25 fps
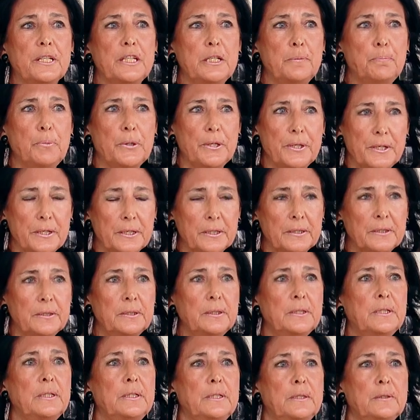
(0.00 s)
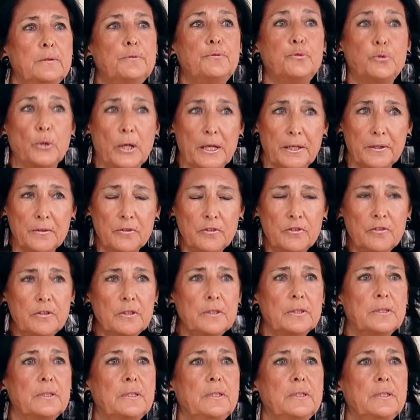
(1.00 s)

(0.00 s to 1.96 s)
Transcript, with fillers: keep here friends.